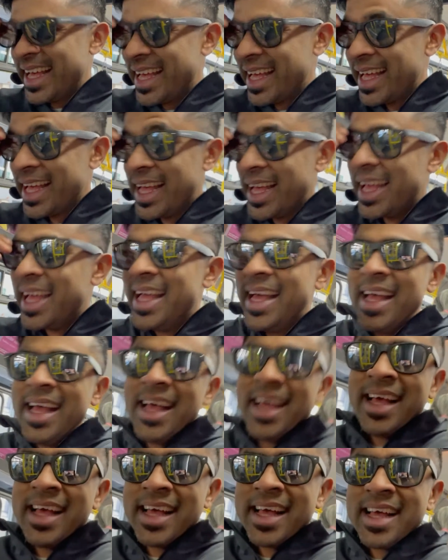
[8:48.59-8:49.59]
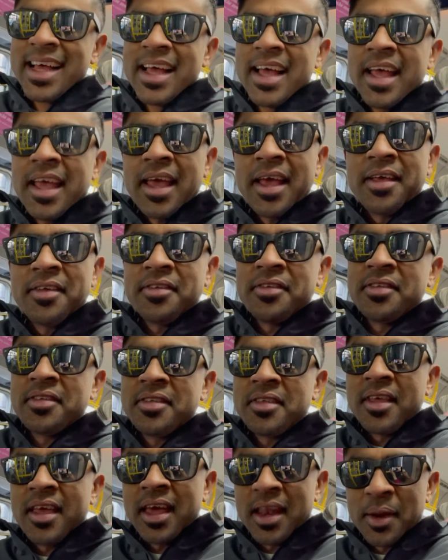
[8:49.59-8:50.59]
error bus ena? Yes,
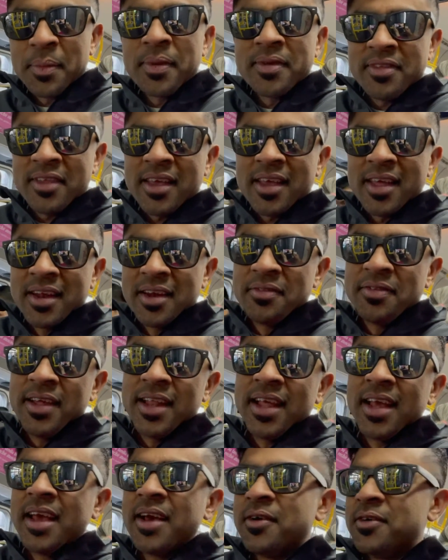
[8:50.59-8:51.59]
error bus ekkada feeling e